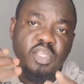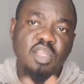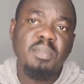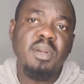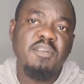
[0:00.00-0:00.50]
the
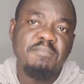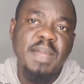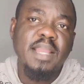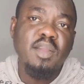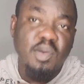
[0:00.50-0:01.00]
number of
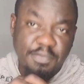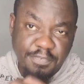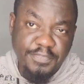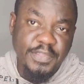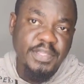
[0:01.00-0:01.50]
bags of
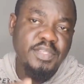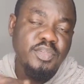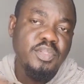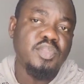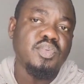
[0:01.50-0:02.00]
feed
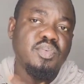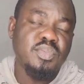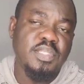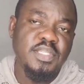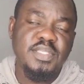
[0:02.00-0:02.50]
you need to do
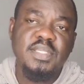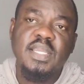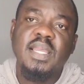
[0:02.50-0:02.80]
this,